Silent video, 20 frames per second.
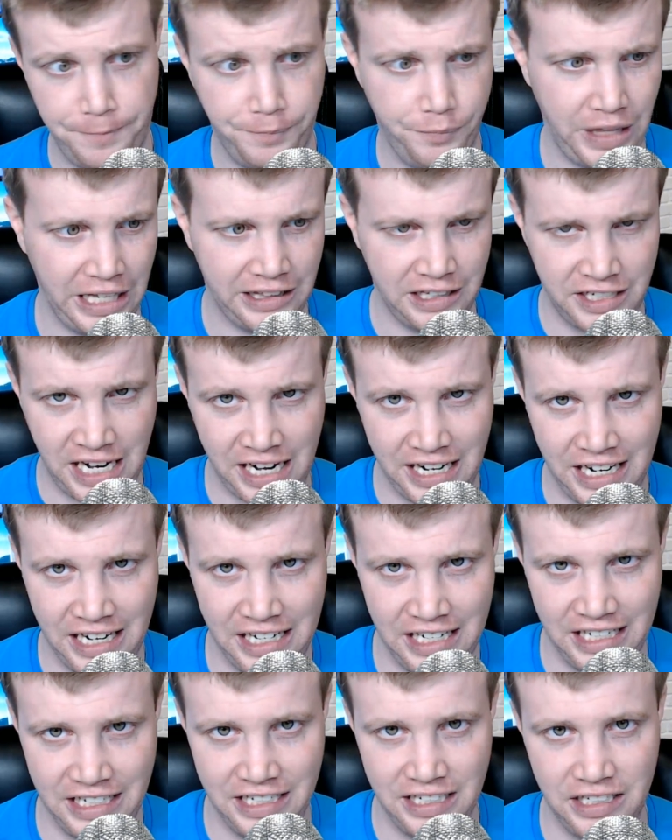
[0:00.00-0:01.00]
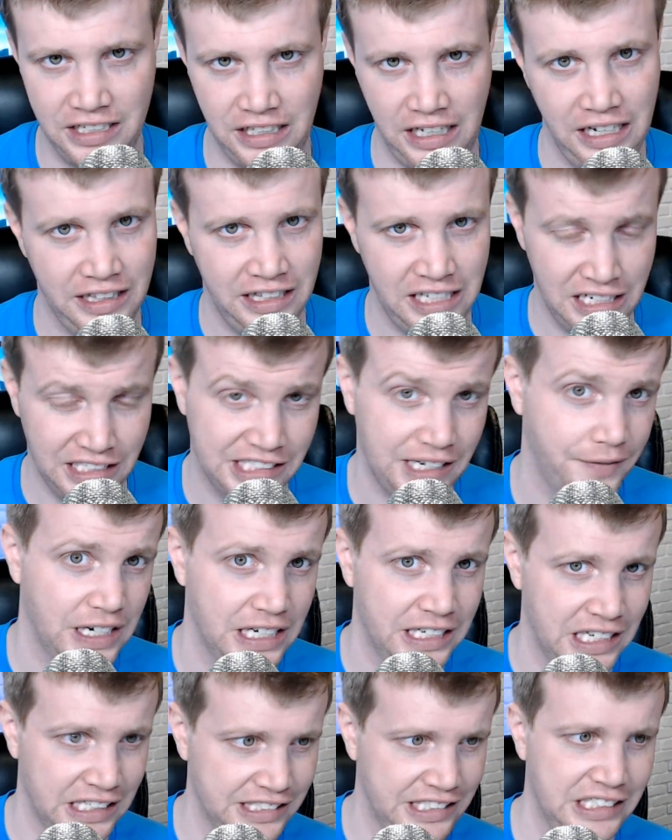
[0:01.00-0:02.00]
like the 1080, uh, 1070,
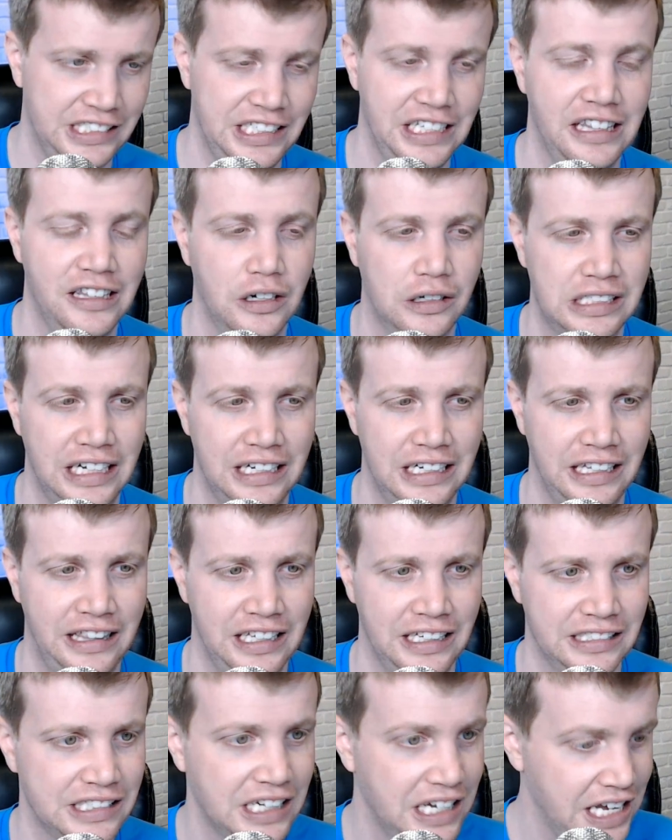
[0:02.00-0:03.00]
1060, those kind of things.